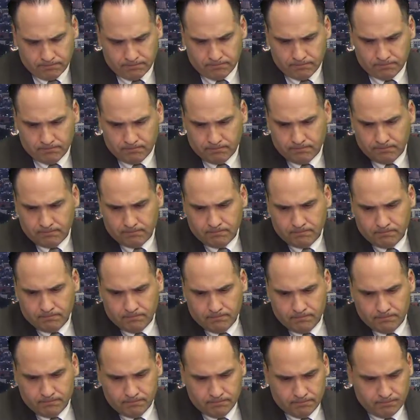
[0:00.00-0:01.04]

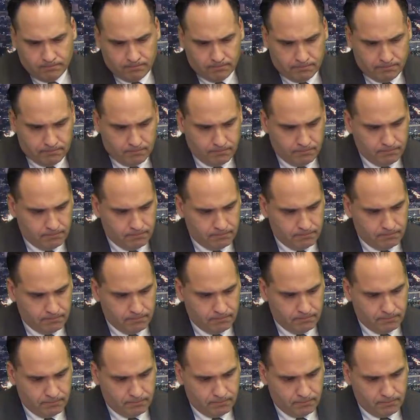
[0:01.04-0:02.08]

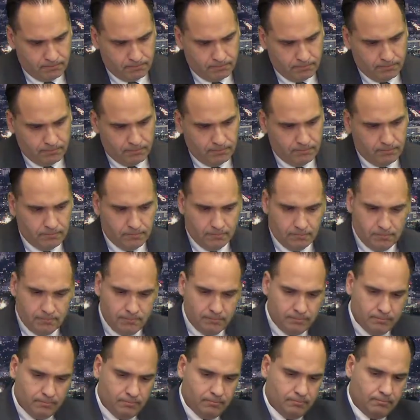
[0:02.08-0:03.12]

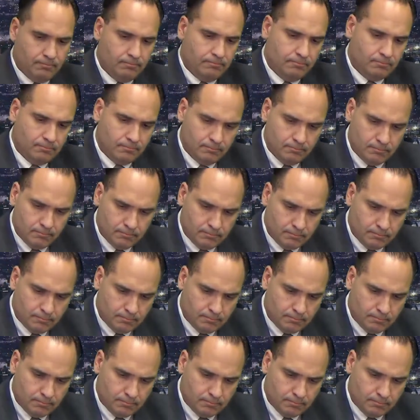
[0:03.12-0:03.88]
No words are spoken by the person on screen.